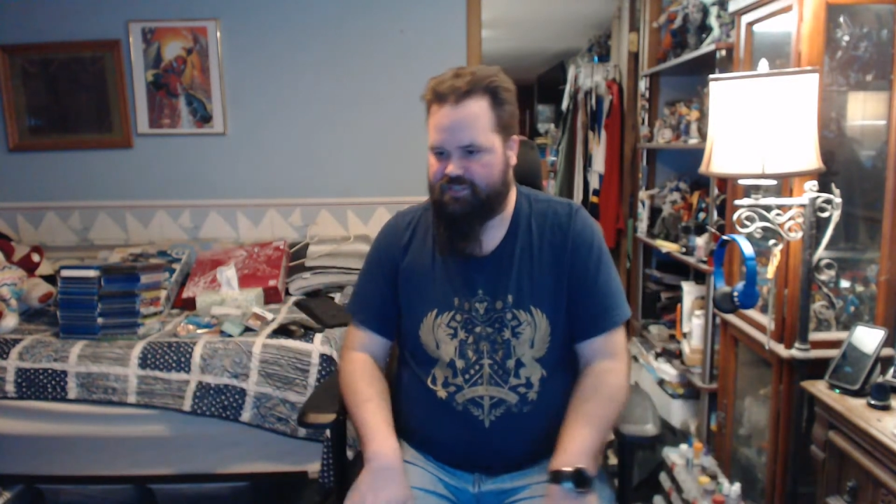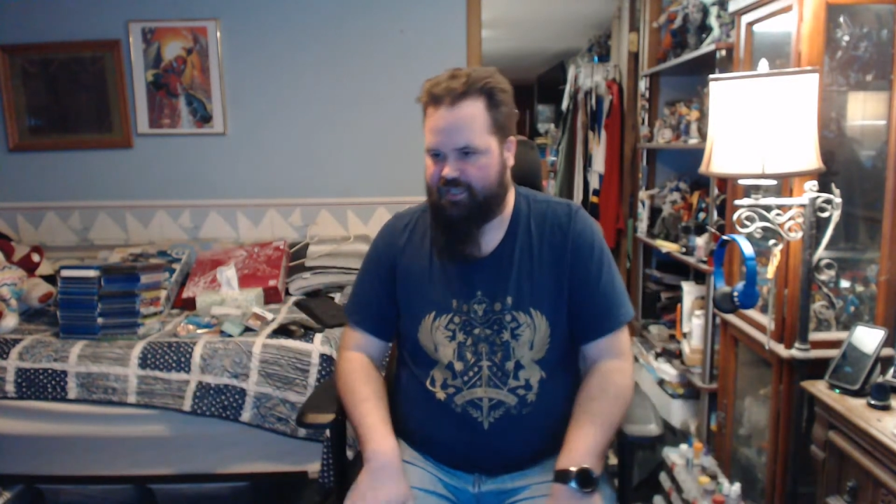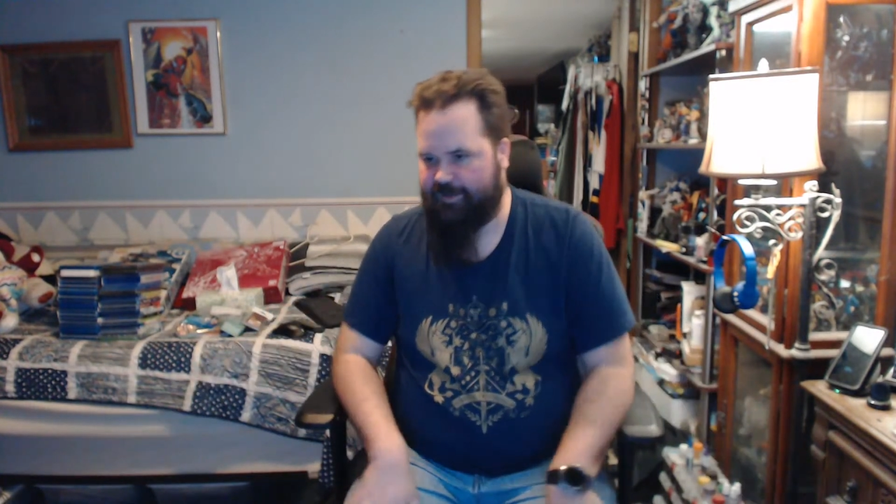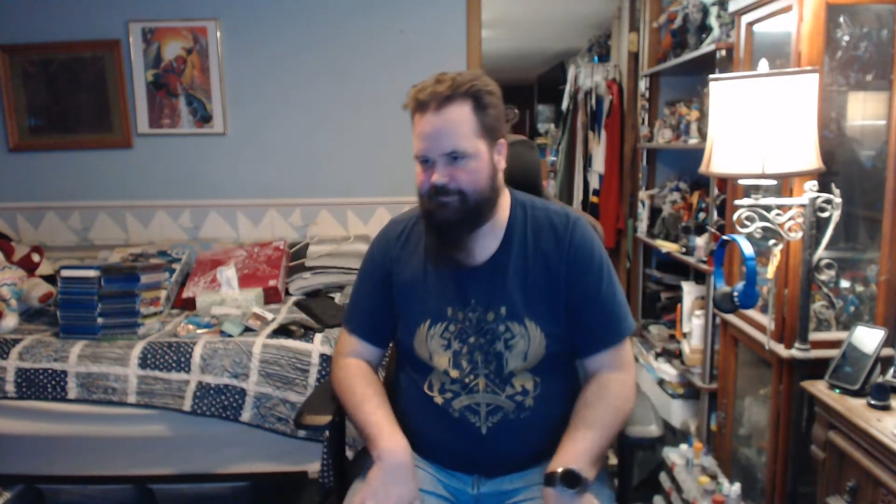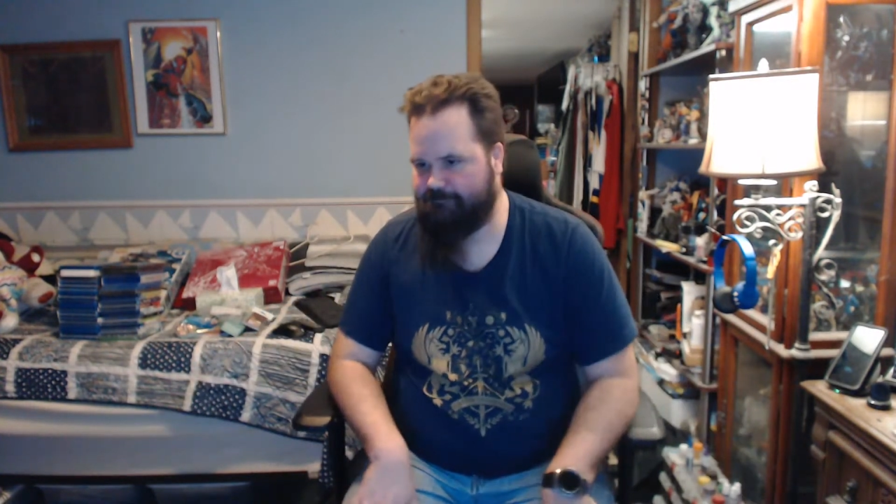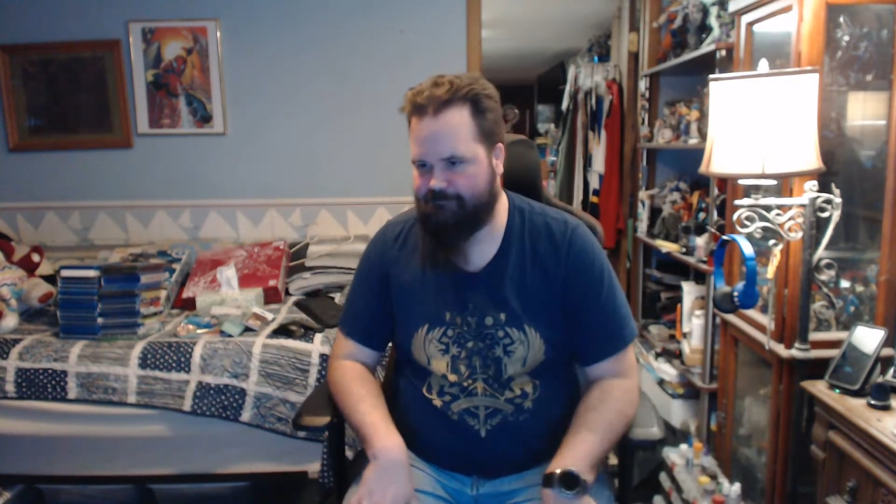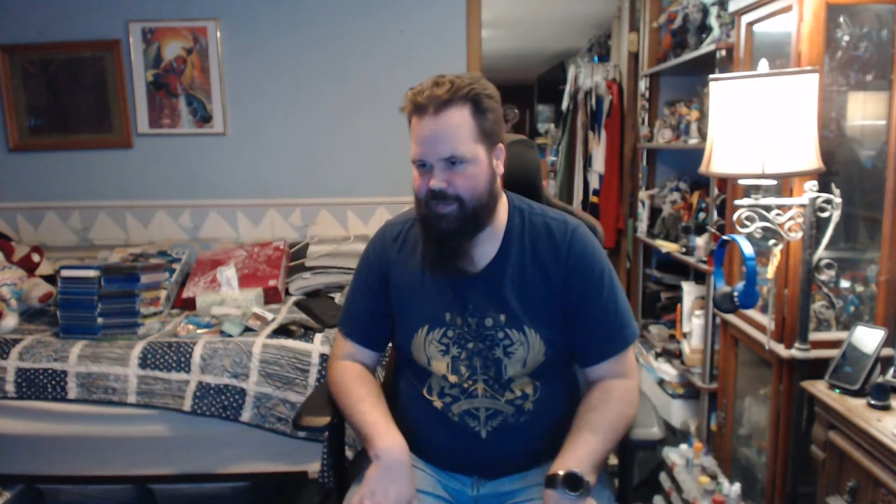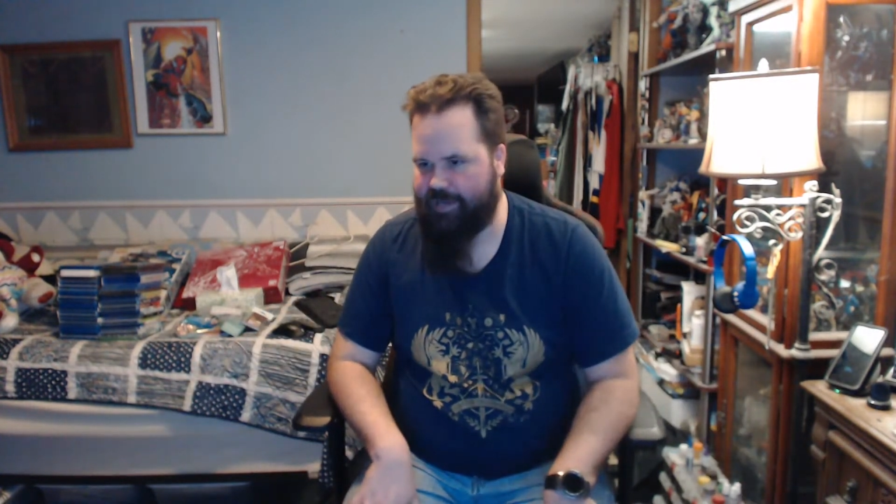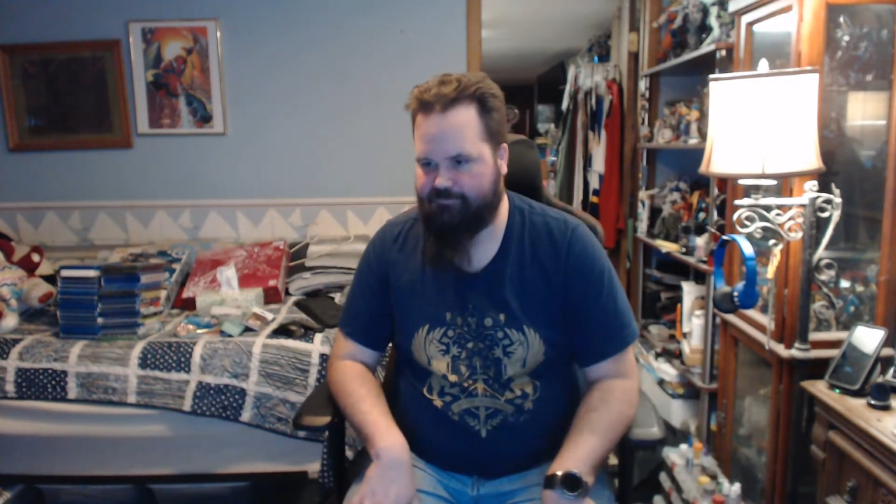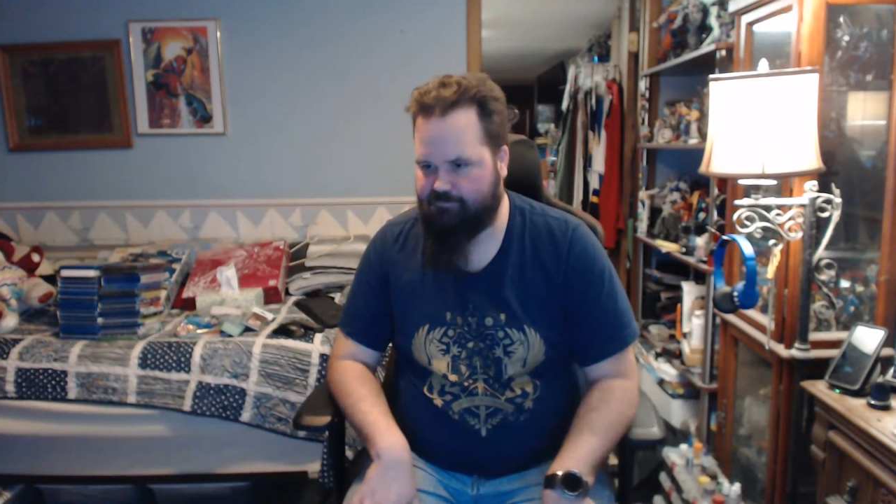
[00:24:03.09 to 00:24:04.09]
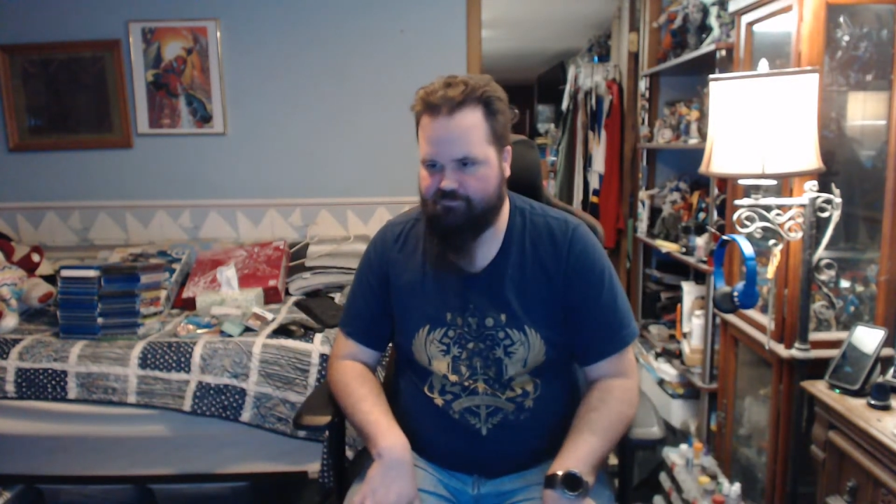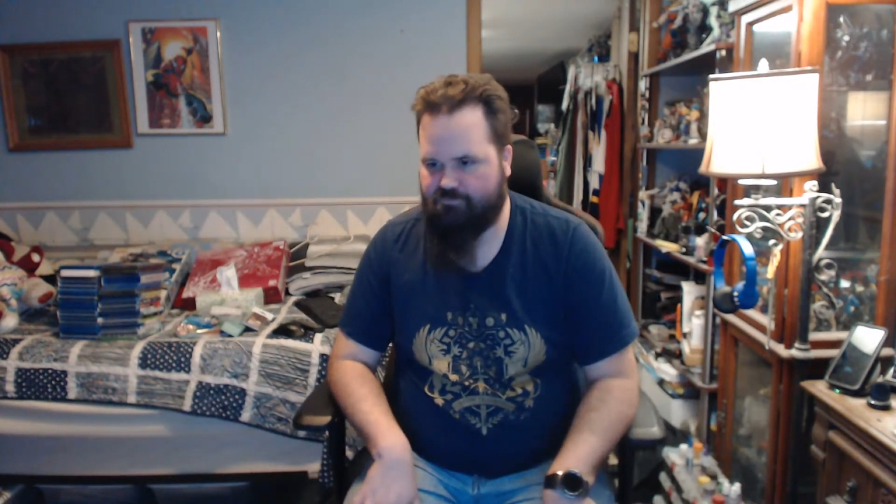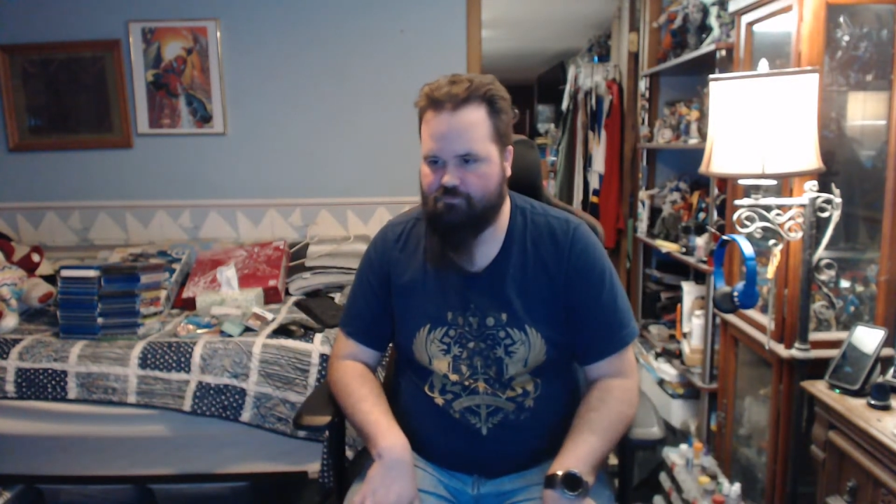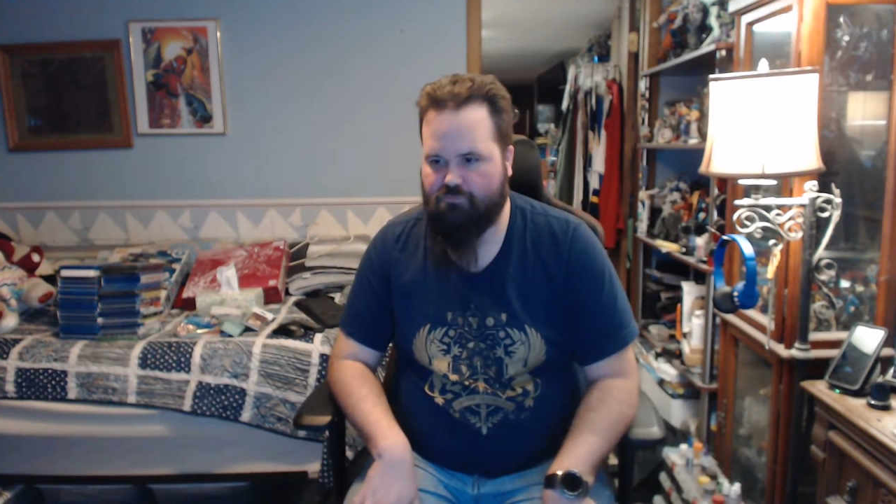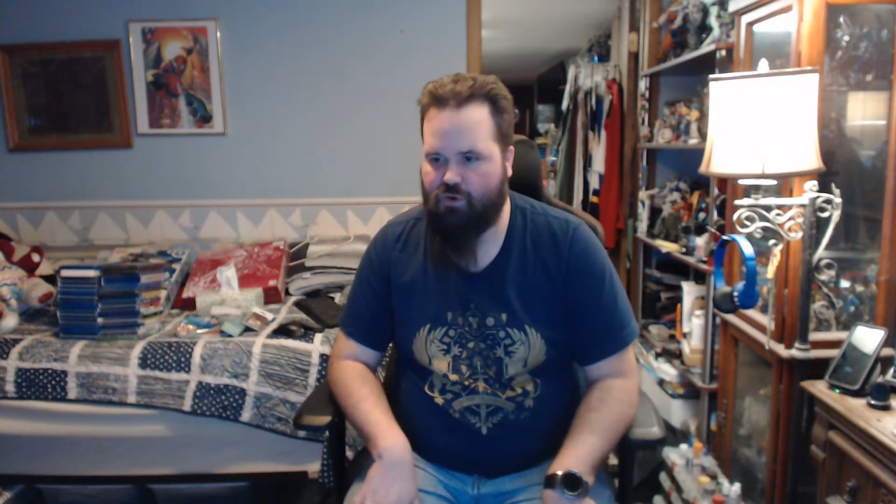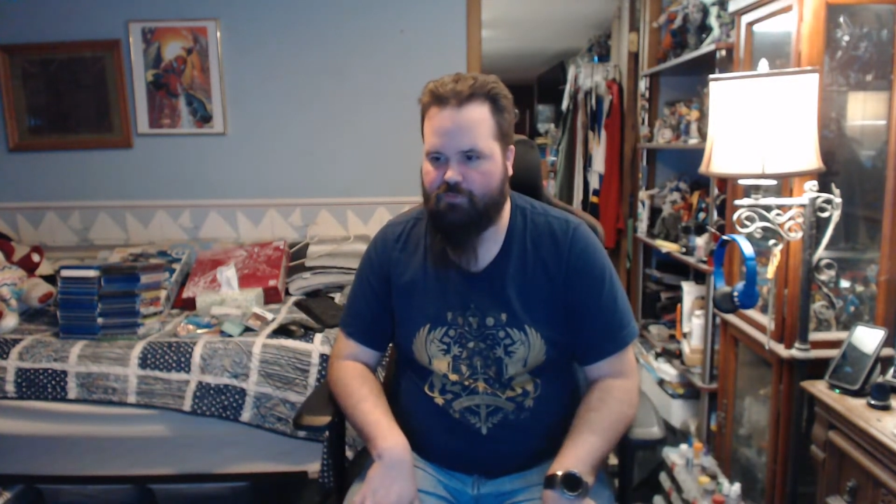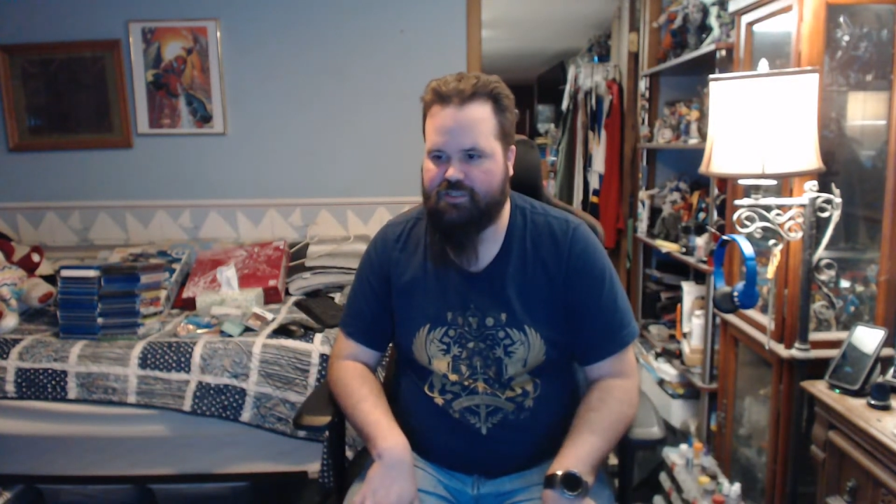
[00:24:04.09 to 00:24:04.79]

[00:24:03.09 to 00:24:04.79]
Yeah, I wouldn't